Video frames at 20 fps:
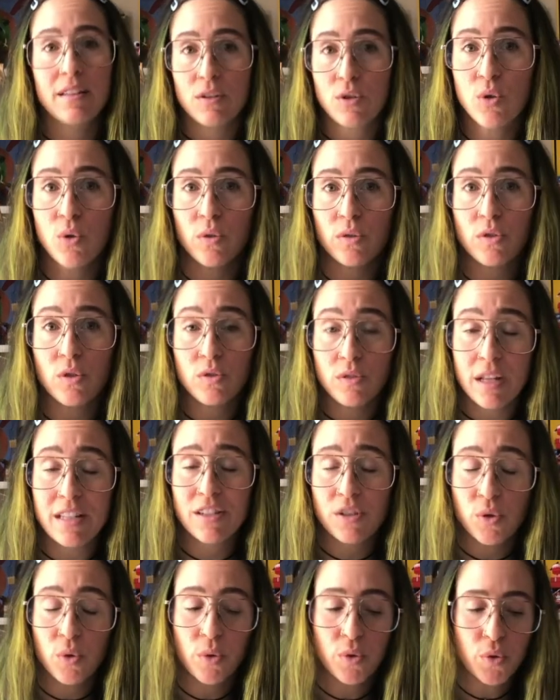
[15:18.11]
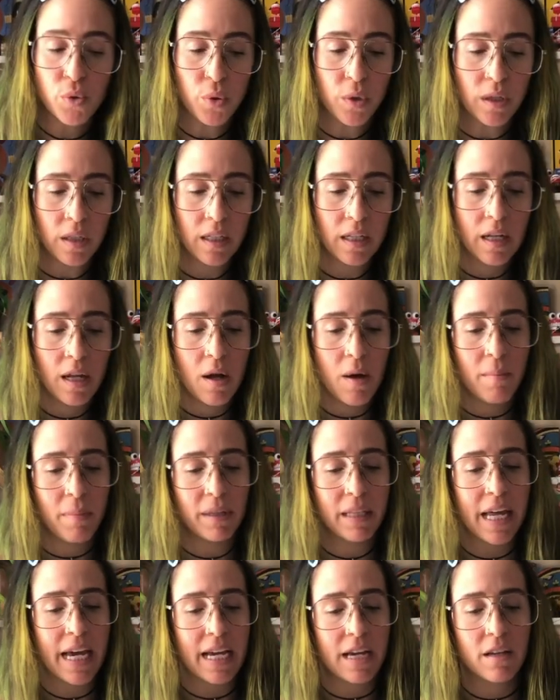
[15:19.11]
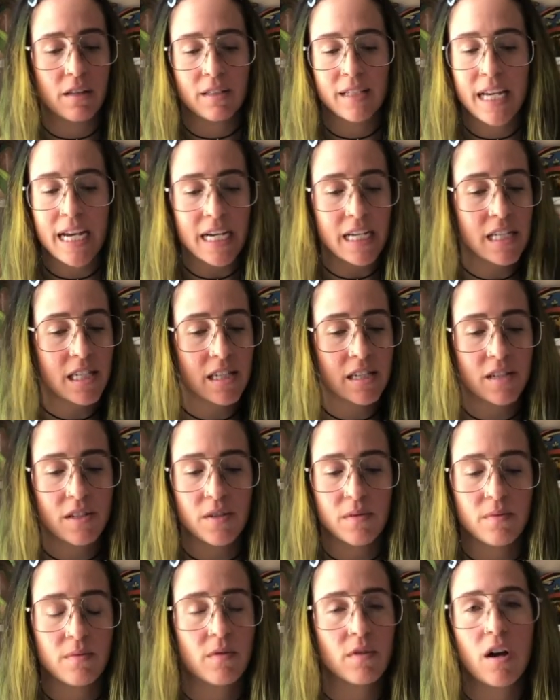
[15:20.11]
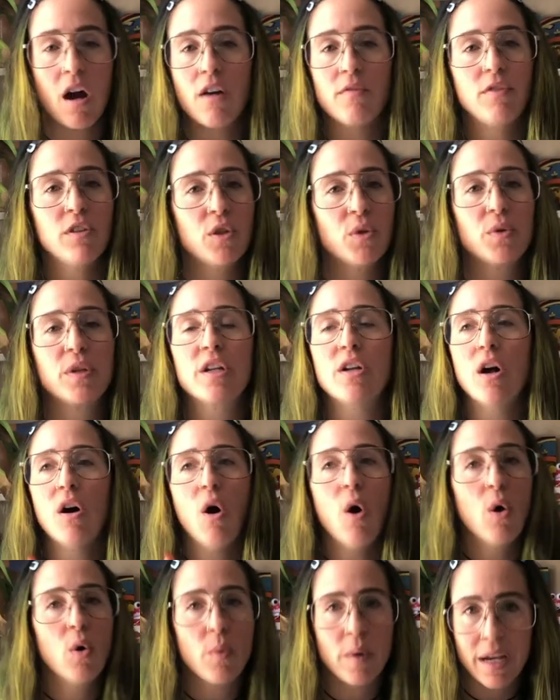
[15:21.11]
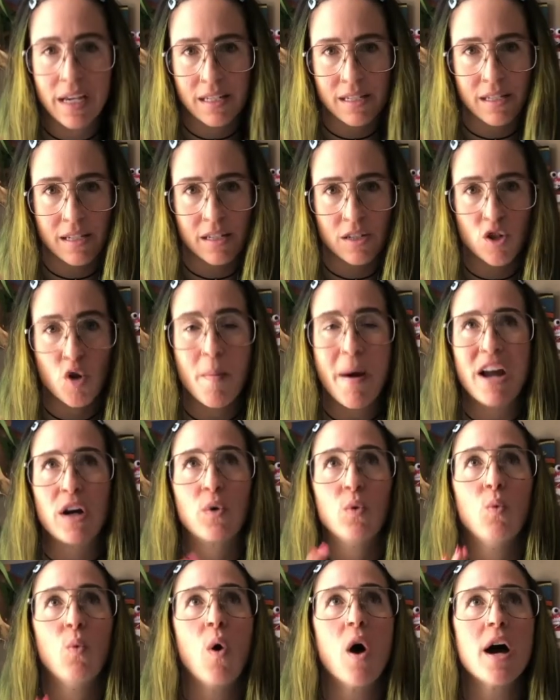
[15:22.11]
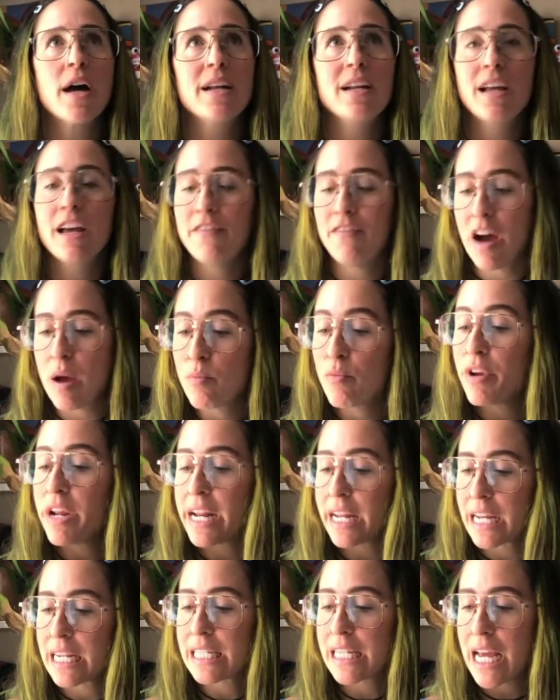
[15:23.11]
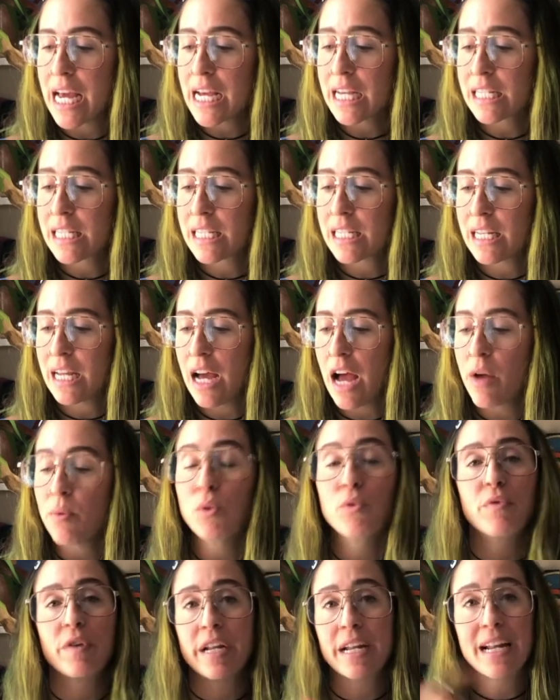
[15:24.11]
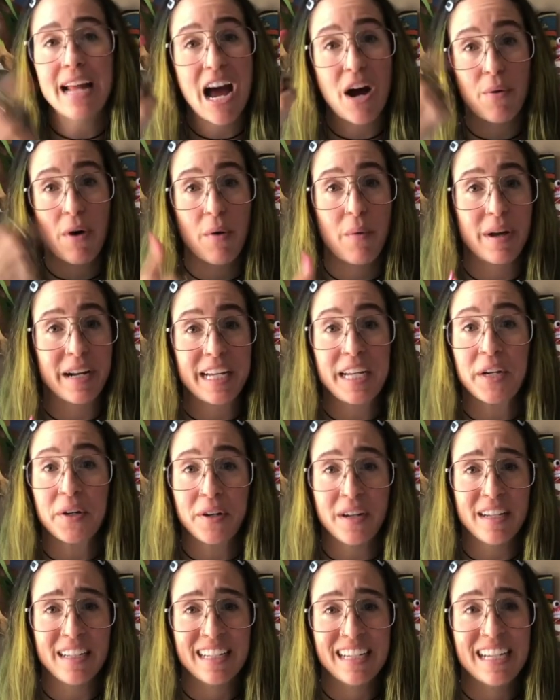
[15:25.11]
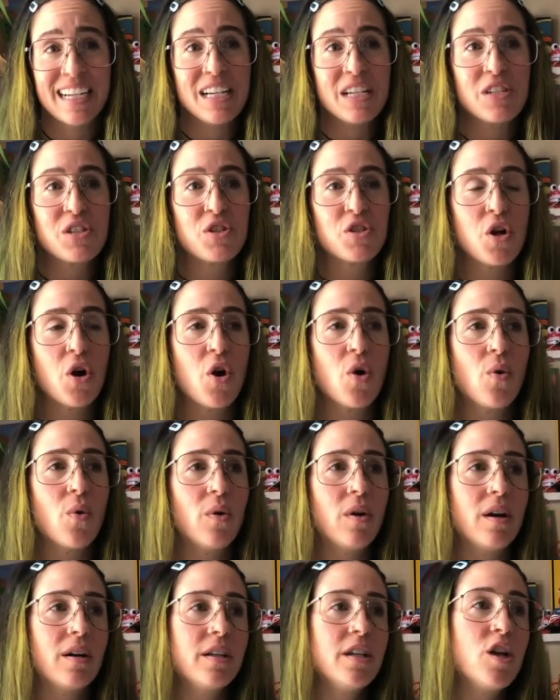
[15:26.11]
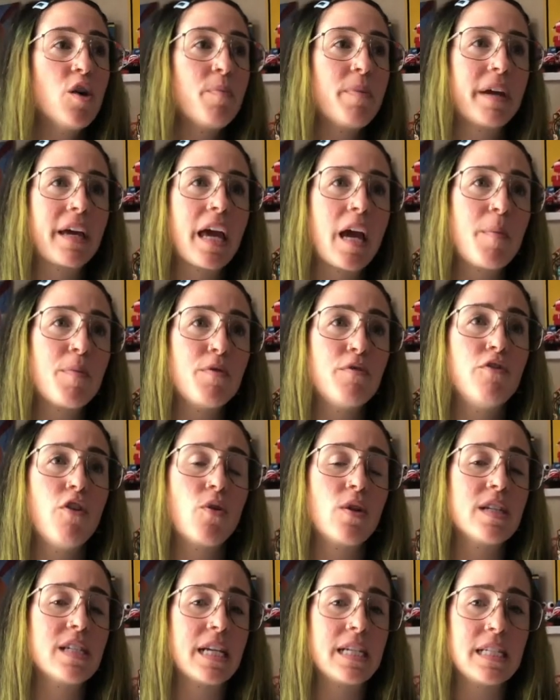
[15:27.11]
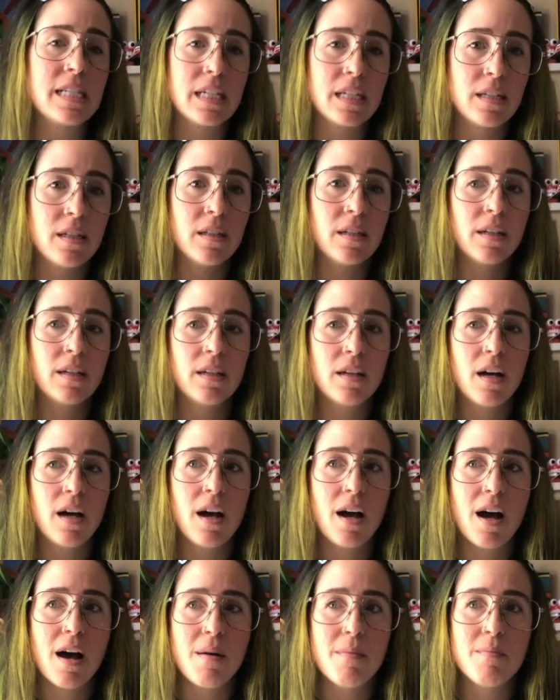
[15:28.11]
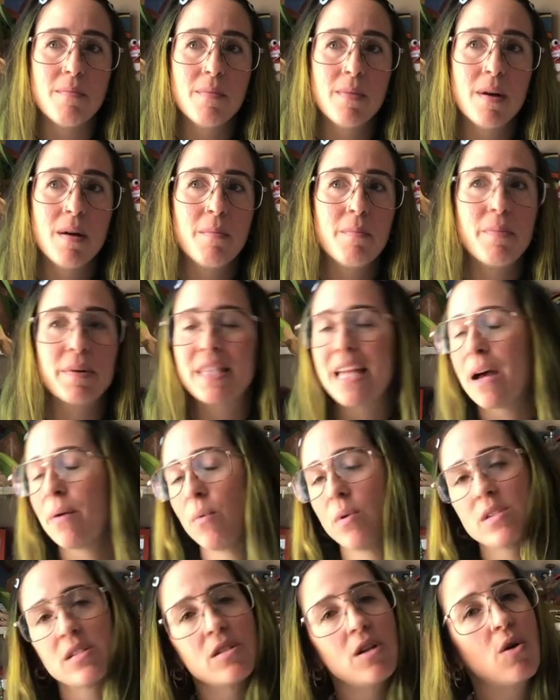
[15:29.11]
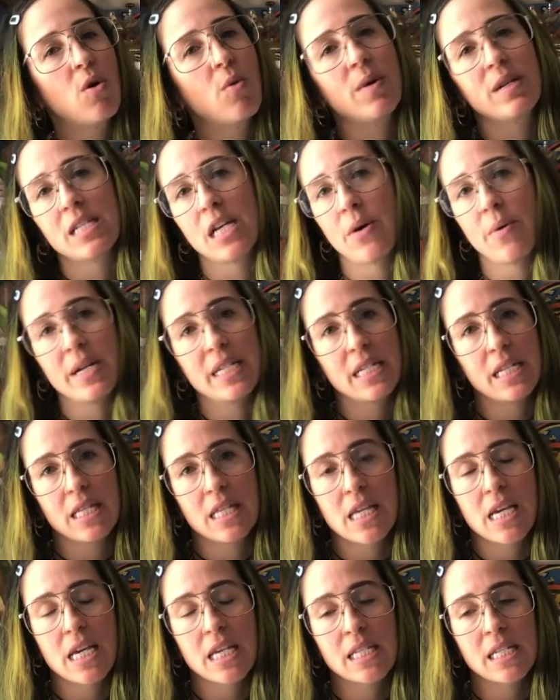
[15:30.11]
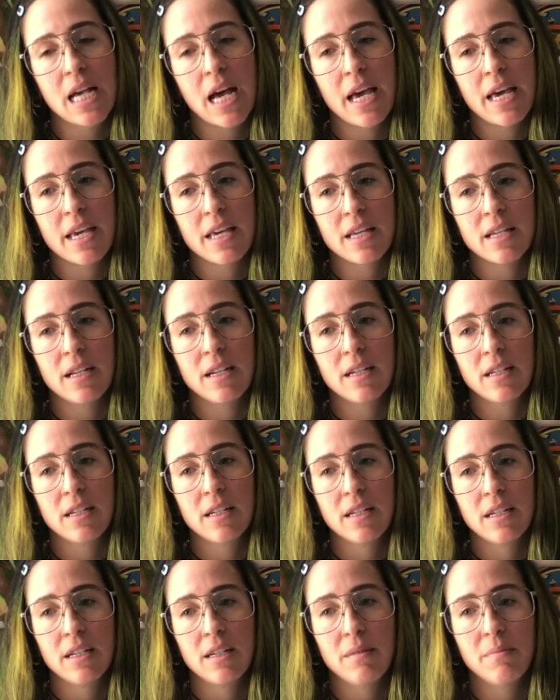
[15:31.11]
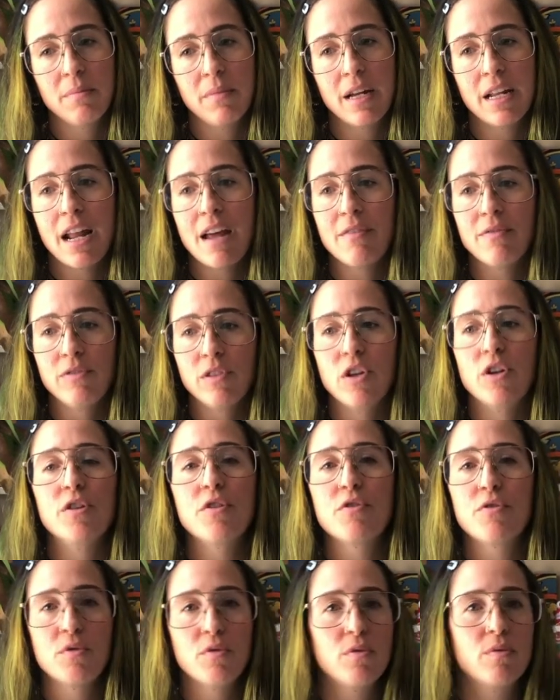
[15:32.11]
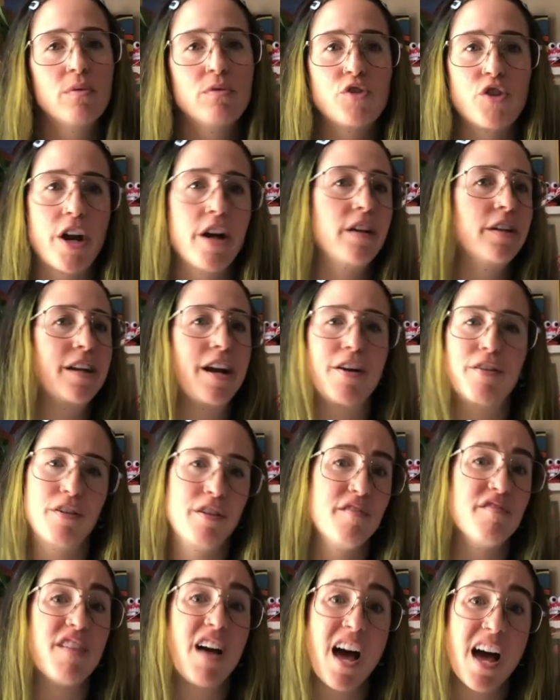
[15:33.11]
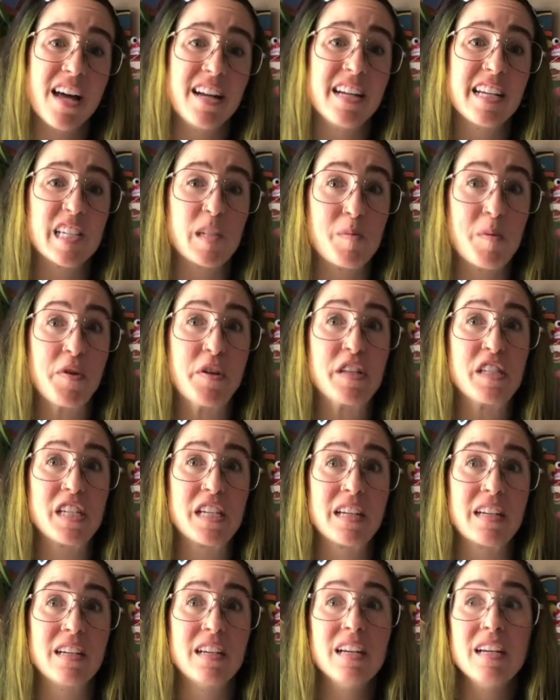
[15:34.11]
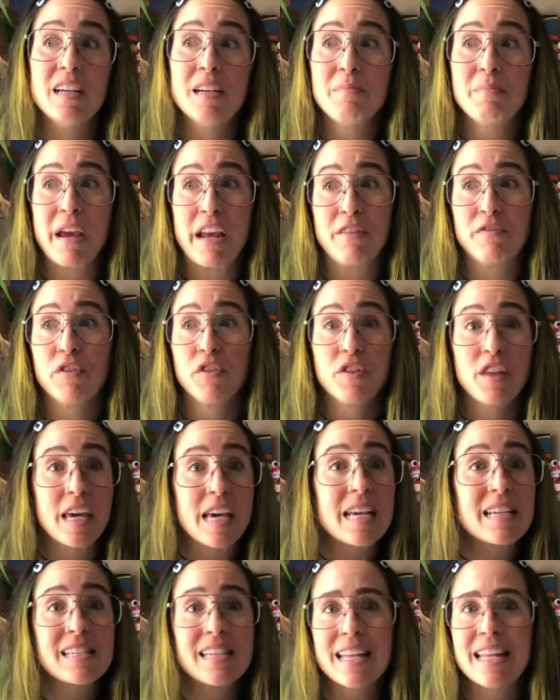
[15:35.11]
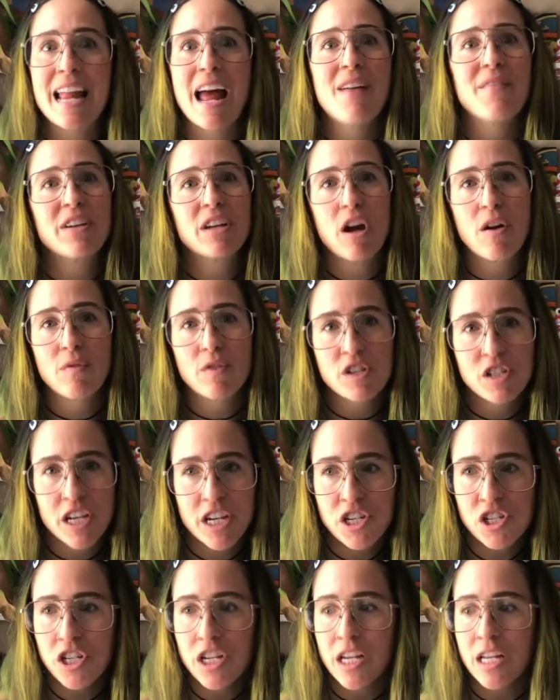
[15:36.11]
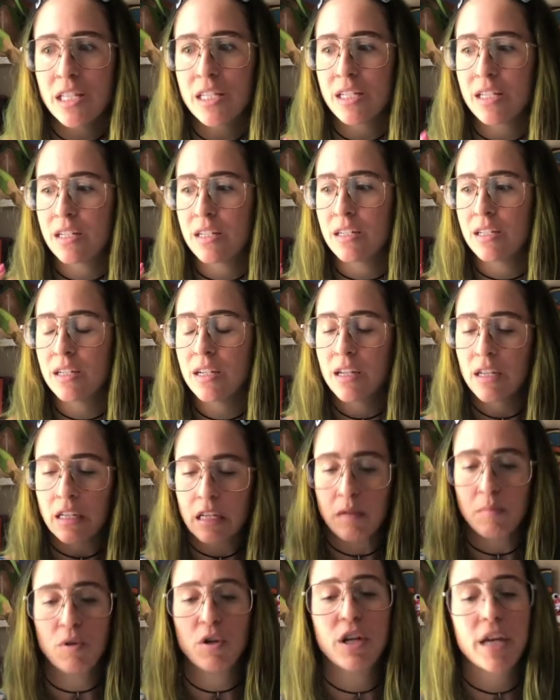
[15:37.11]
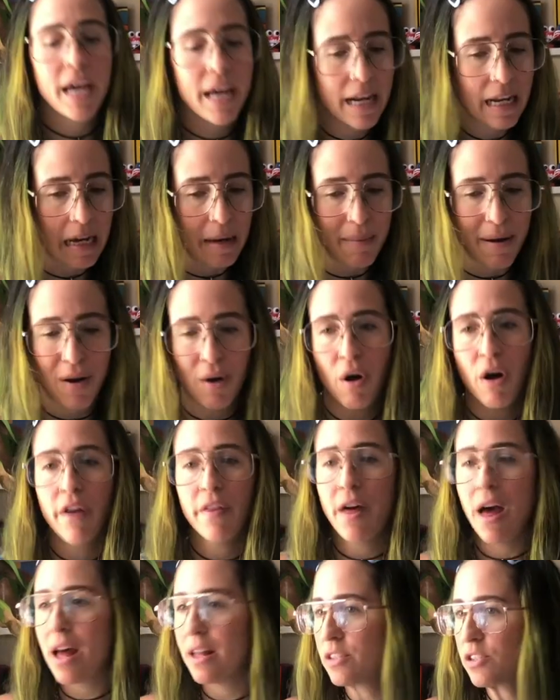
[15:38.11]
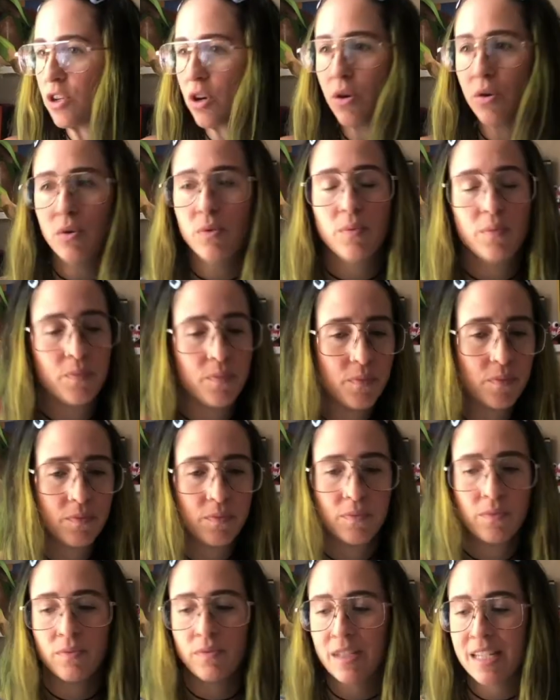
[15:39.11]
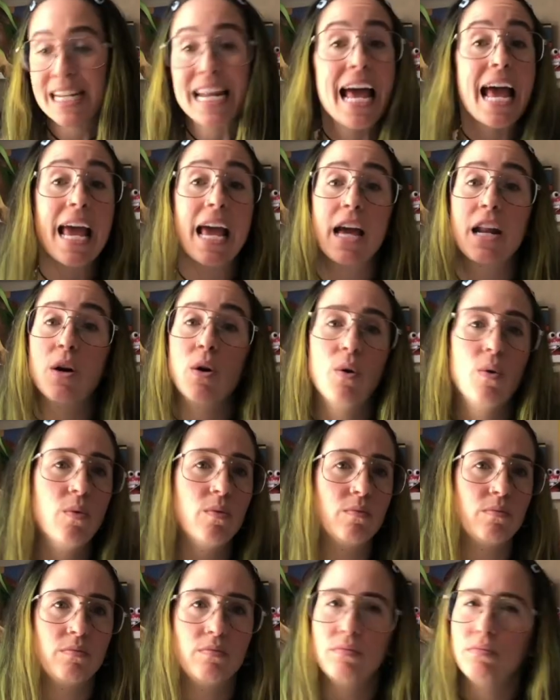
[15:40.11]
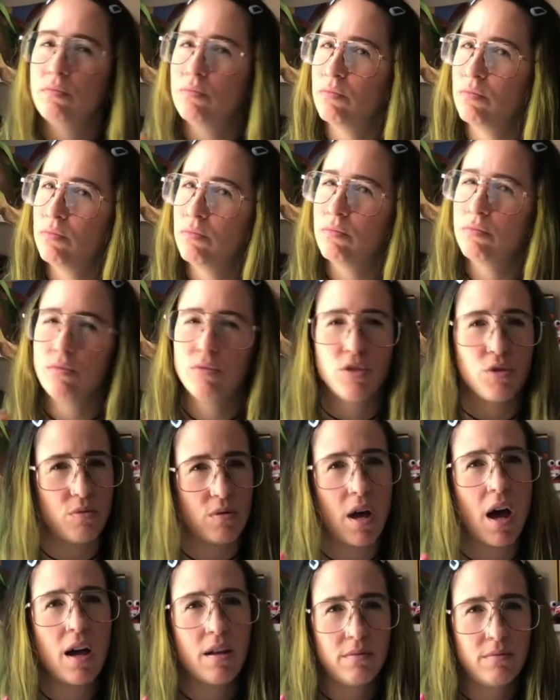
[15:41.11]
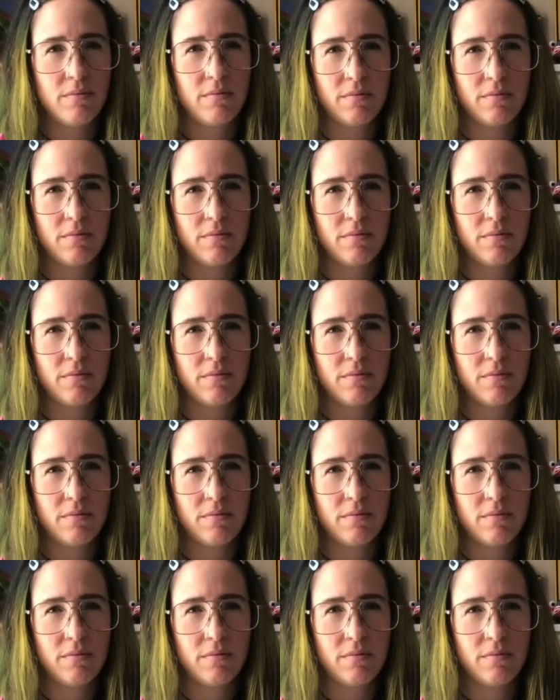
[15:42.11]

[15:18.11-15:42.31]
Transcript: Cool, that's a cool tool. But like texts, convoluted always. No matter what, if I'm reading a text, I will read it how I want to hear it. So picking up the phone is ideal. But that wasn't always how I did things. I've learned through trial and error of that and experiencing painful things and then having conversations and communicating about all that. So today I don't do that.